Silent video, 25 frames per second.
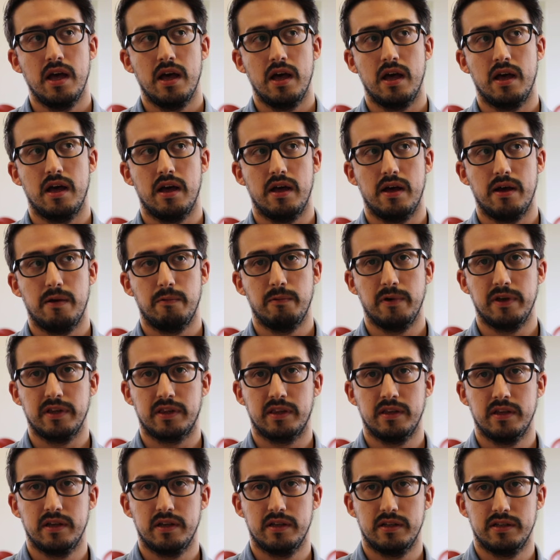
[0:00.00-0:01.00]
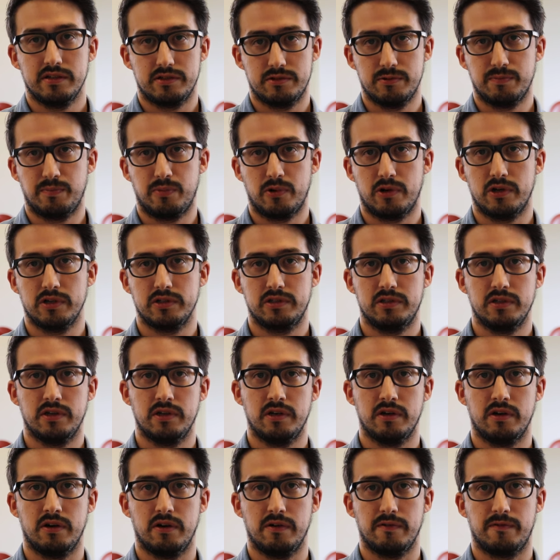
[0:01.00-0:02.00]
uh, with uh, the support uh,
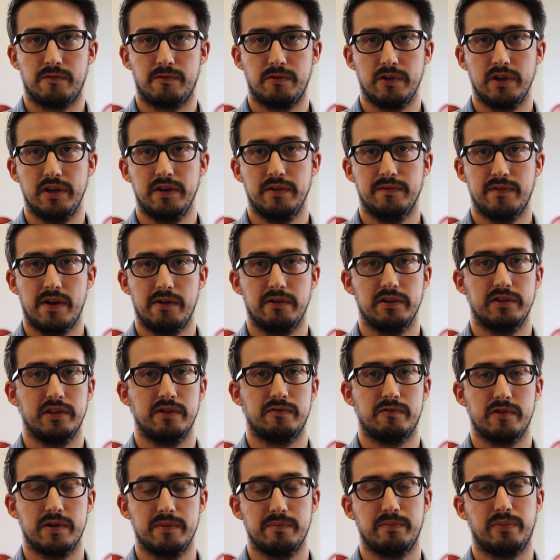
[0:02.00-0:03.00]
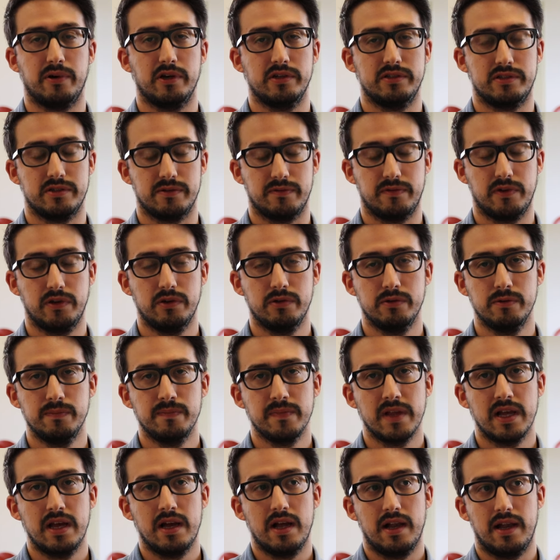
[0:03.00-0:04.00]
of three very different points of view
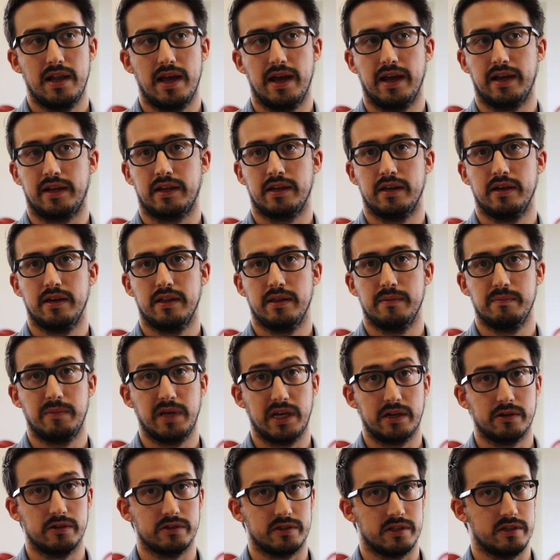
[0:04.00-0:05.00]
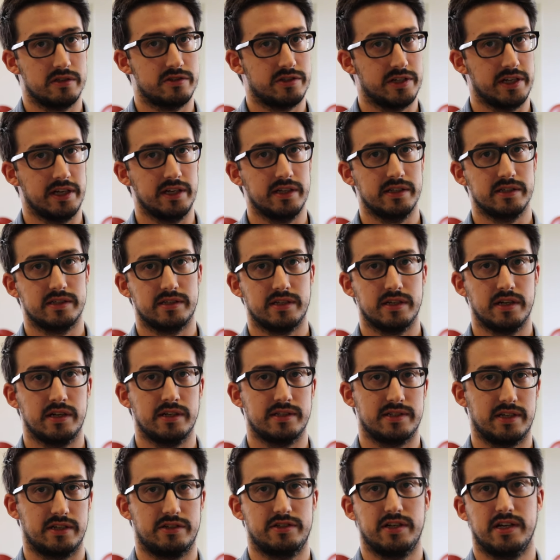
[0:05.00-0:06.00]
like the big hotel chains
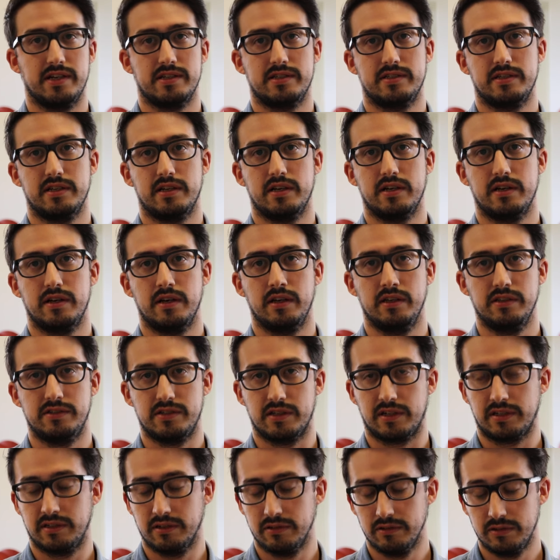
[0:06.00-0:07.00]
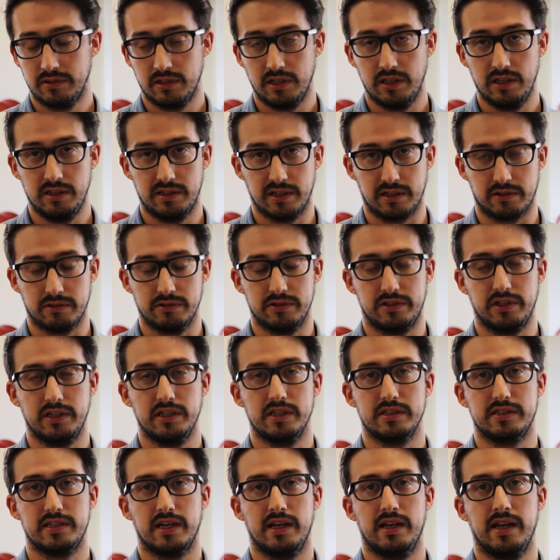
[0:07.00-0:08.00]
such as
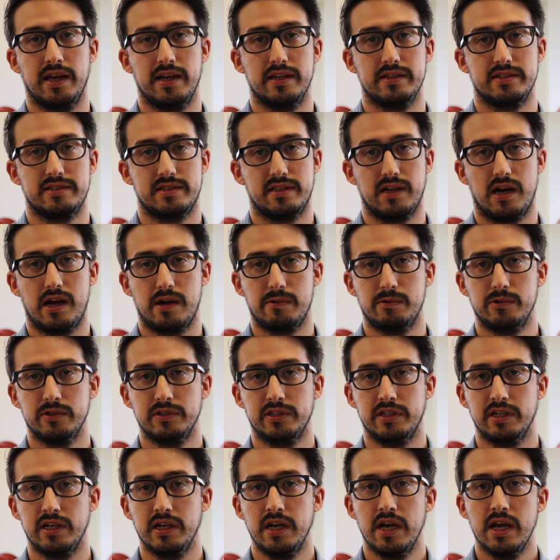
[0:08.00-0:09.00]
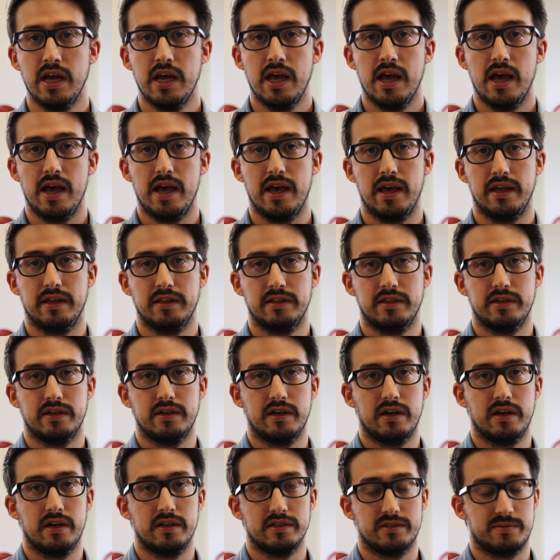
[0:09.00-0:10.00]
Intercontinental and Starwood
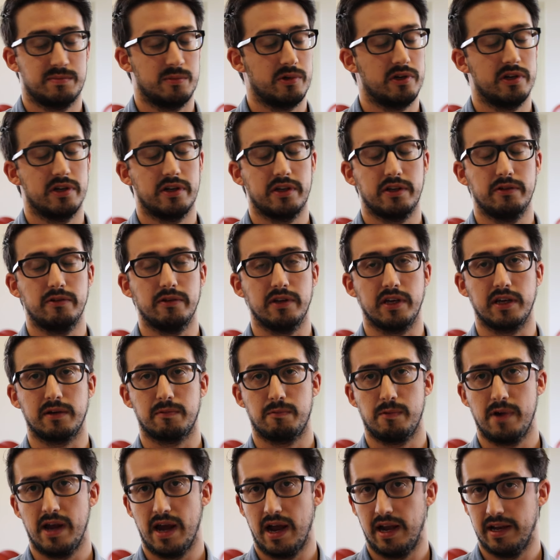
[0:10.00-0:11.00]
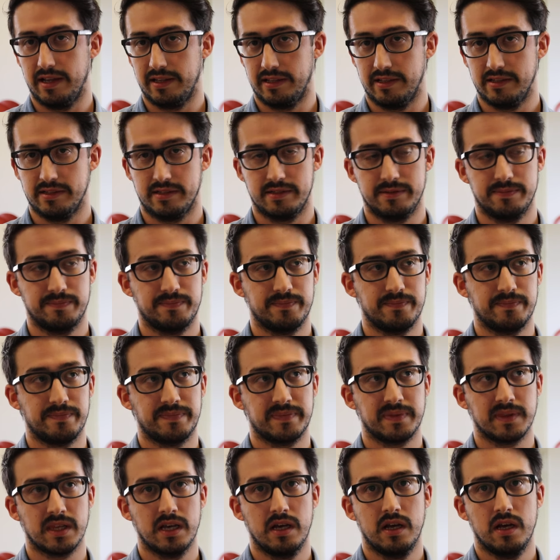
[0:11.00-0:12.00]
and smaller unique realities.
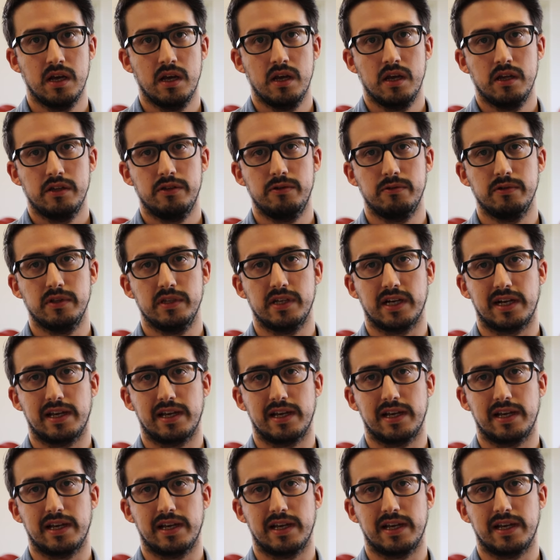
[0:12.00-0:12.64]
During the